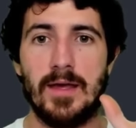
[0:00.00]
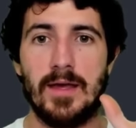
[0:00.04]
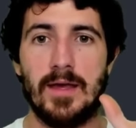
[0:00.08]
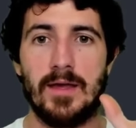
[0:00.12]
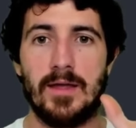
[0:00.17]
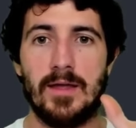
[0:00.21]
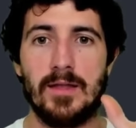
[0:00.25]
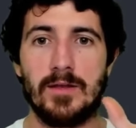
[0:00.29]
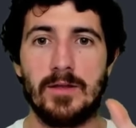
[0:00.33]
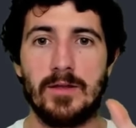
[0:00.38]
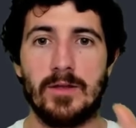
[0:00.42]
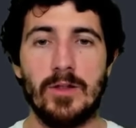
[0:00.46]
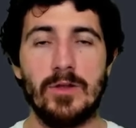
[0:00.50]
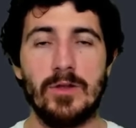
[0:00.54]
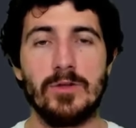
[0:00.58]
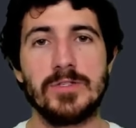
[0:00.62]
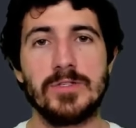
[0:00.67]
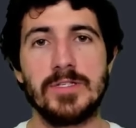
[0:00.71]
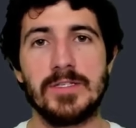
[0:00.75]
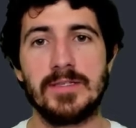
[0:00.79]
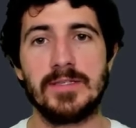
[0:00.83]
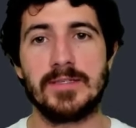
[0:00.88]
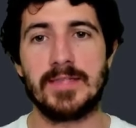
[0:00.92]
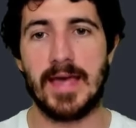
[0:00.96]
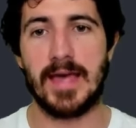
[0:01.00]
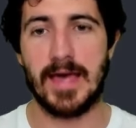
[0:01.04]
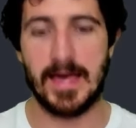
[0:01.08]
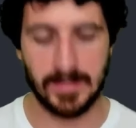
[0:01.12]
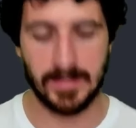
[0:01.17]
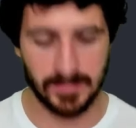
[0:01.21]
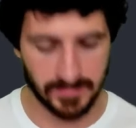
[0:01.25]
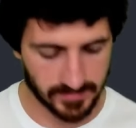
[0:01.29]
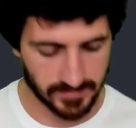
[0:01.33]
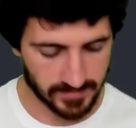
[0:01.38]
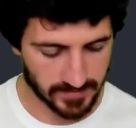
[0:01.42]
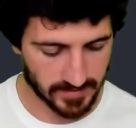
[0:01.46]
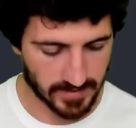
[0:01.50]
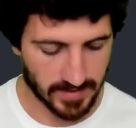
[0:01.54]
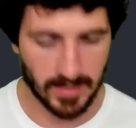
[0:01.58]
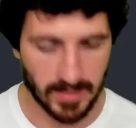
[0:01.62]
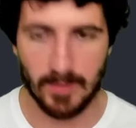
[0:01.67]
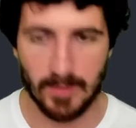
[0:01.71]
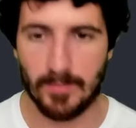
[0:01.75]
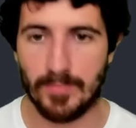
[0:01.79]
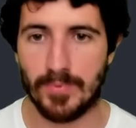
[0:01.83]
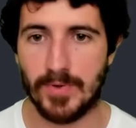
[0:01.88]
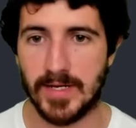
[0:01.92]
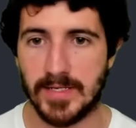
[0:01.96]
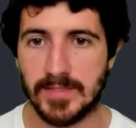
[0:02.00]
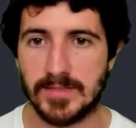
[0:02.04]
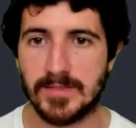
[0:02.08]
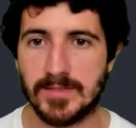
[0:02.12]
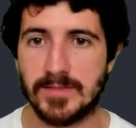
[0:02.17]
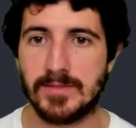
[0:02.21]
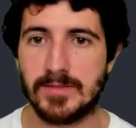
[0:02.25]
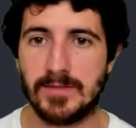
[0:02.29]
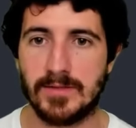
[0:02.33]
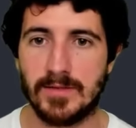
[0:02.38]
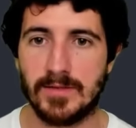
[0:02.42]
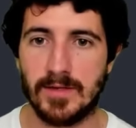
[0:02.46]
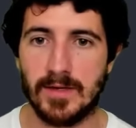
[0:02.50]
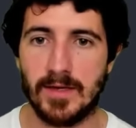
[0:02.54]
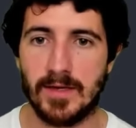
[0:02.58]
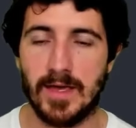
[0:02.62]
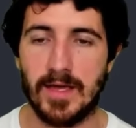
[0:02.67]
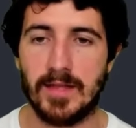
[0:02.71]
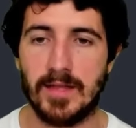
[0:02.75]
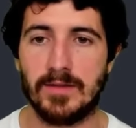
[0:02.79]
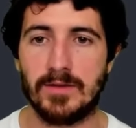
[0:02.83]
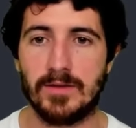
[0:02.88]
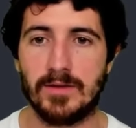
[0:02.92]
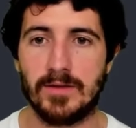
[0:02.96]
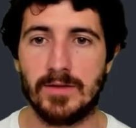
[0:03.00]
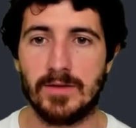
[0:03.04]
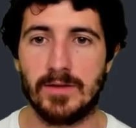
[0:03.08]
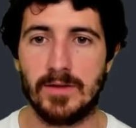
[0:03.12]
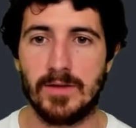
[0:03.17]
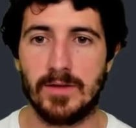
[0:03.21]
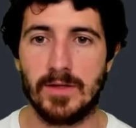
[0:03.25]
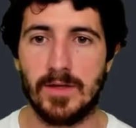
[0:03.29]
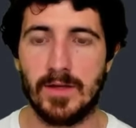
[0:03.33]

and closing tags and I press enter